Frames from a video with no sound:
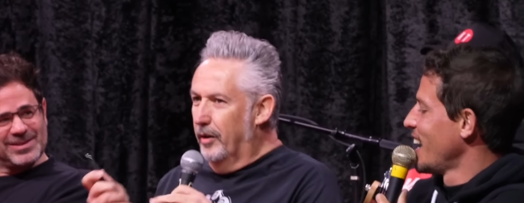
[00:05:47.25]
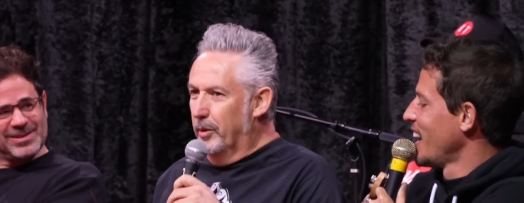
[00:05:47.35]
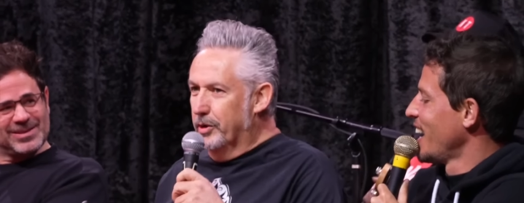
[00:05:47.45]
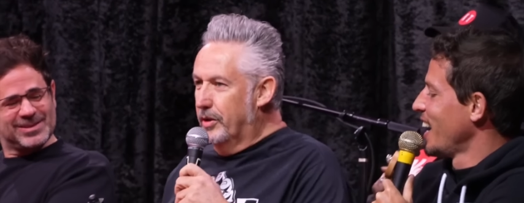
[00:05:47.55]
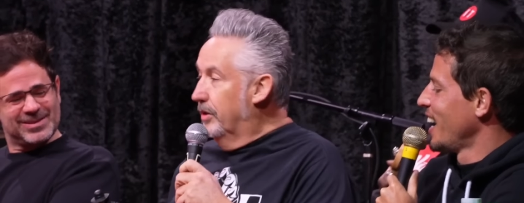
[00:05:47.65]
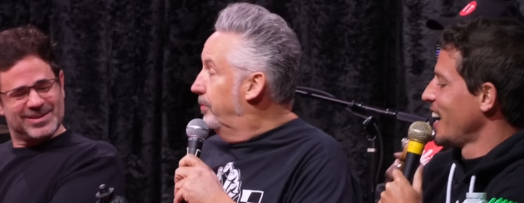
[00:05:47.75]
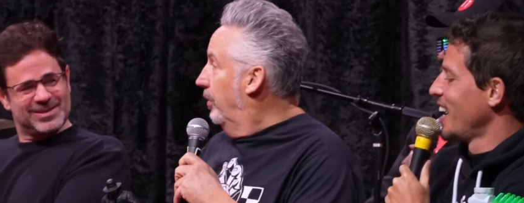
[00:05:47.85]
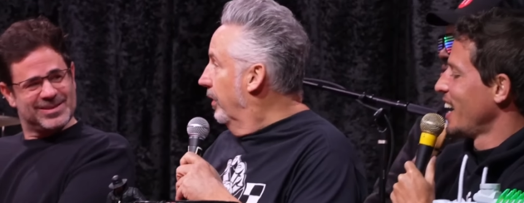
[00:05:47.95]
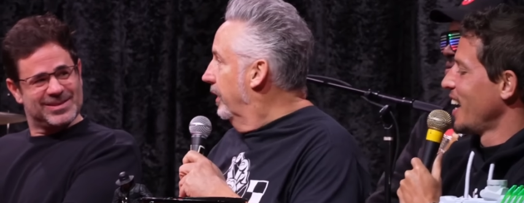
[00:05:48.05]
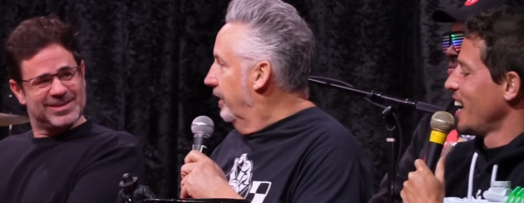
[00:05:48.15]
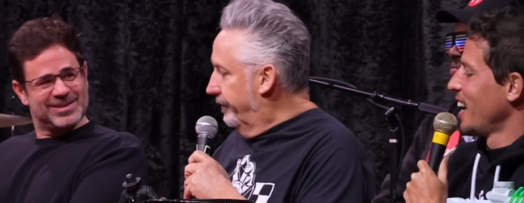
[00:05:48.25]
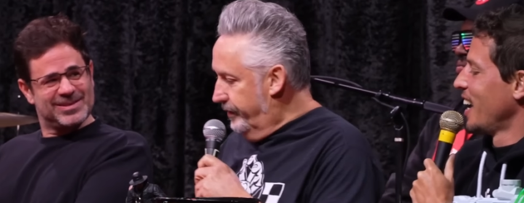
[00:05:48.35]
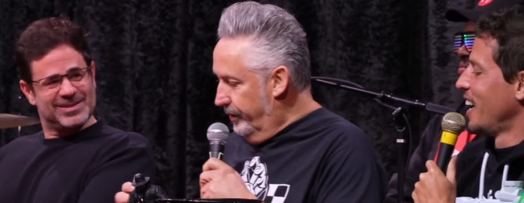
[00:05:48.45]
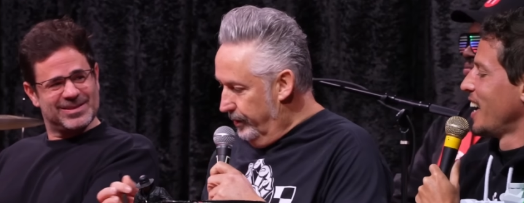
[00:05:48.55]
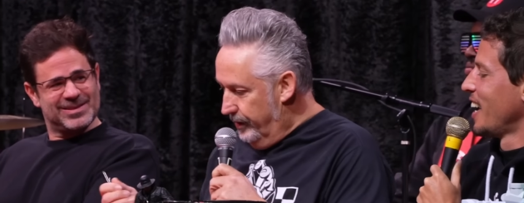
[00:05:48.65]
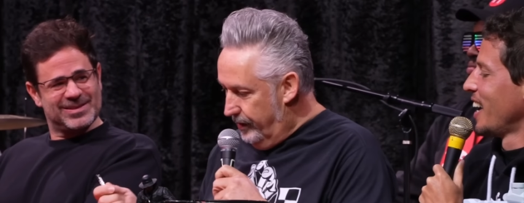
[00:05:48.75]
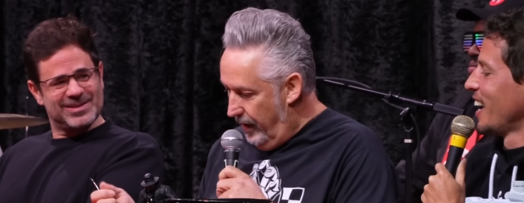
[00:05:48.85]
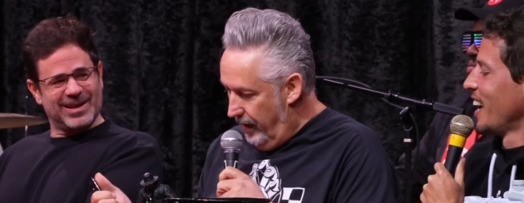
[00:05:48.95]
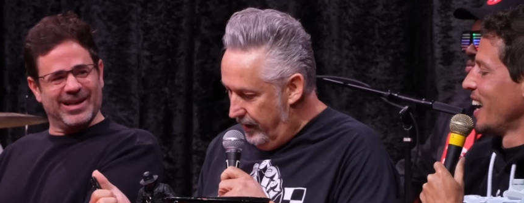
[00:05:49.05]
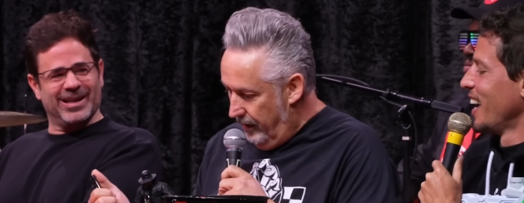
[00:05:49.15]
Speaker 1: almost to the point of
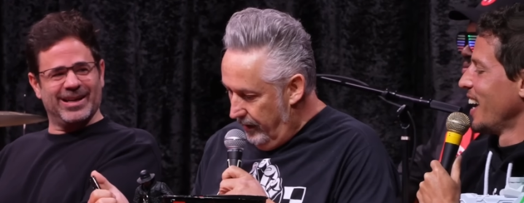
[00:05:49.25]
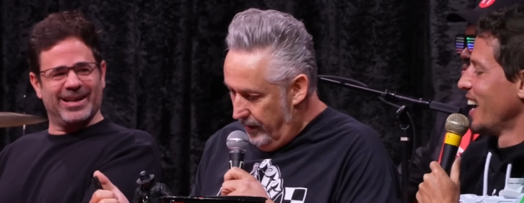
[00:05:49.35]
suicide.